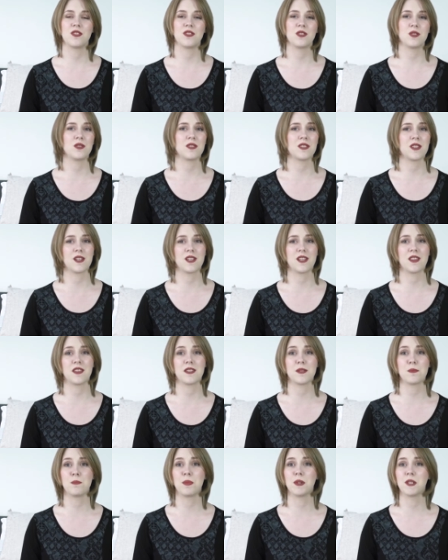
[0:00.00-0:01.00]
do study
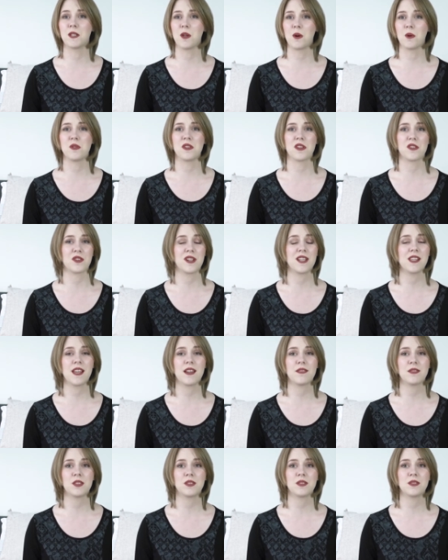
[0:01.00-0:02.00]
that's below degree
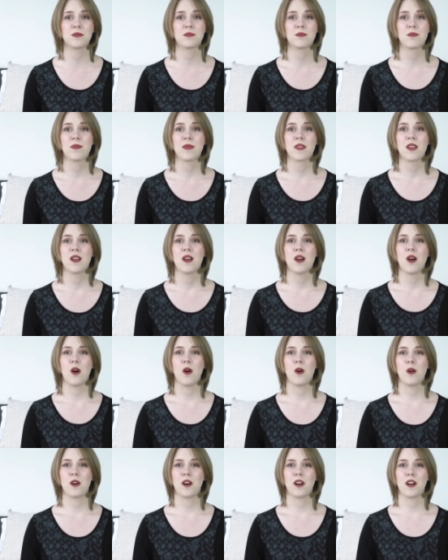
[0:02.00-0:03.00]
level,
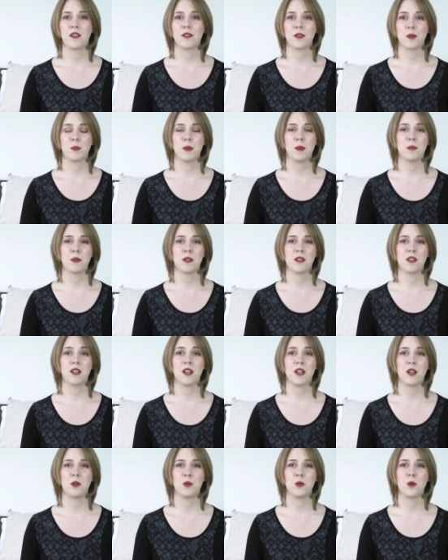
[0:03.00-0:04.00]
or for people
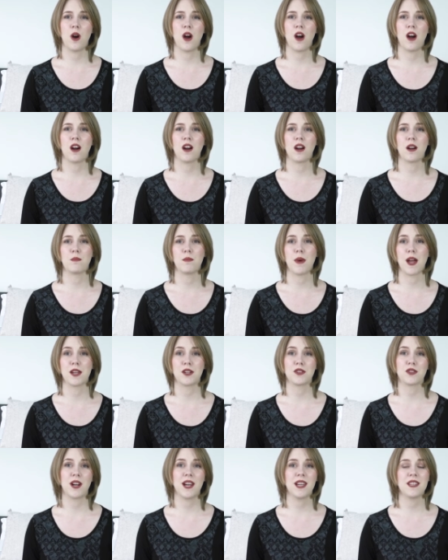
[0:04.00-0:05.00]
who are
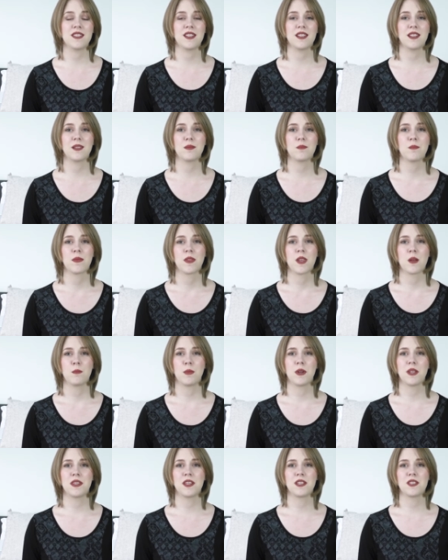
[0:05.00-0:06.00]
migrating
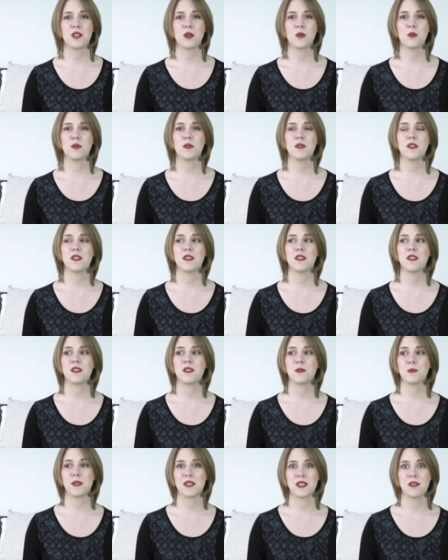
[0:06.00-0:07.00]
but they don't
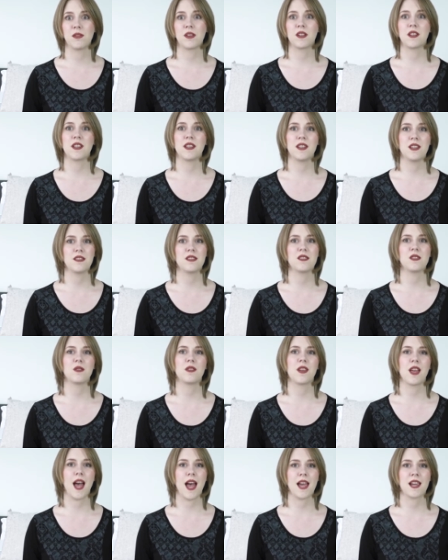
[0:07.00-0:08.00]
specifically need to do
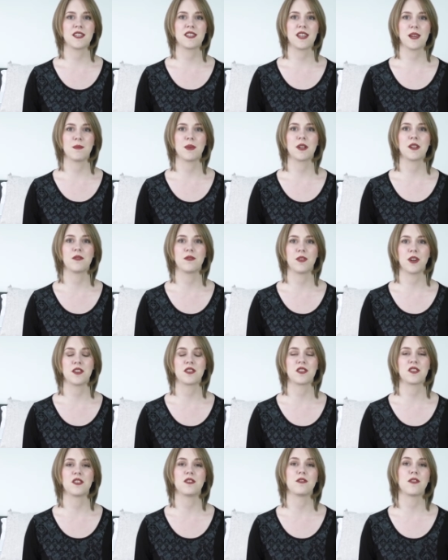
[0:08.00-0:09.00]
the academic
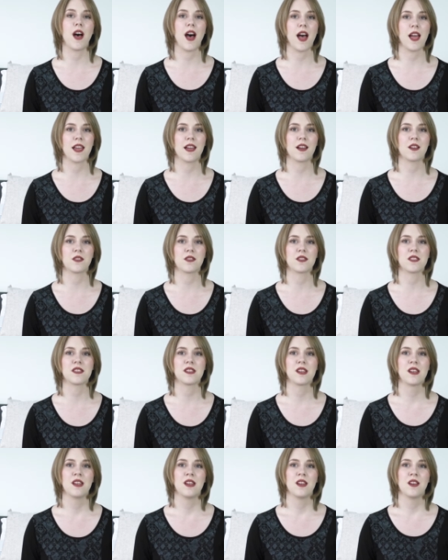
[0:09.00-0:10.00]
version of IELTS
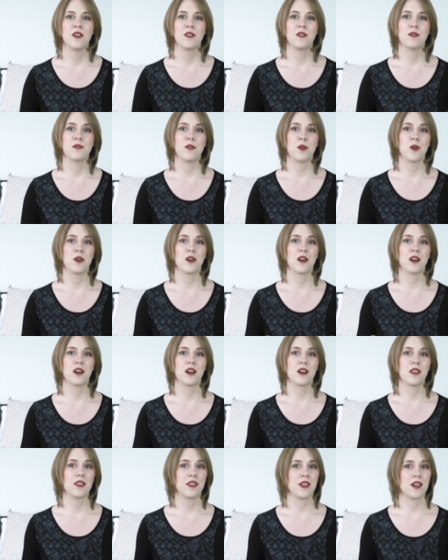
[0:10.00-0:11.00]

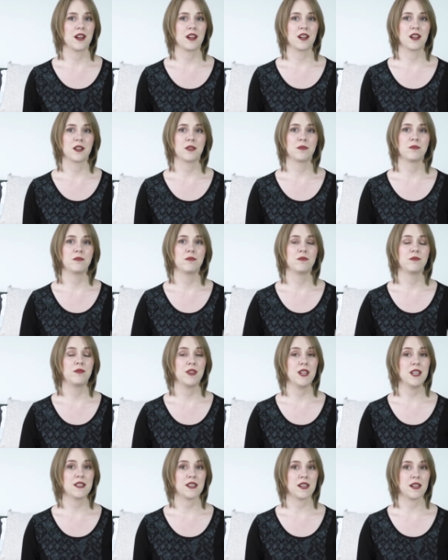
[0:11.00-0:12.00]
for their
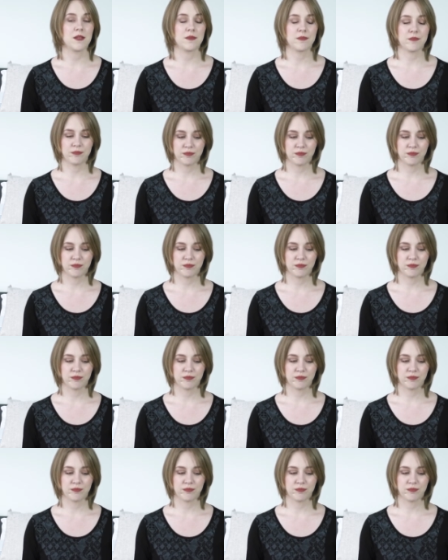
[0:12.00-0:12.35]
visa.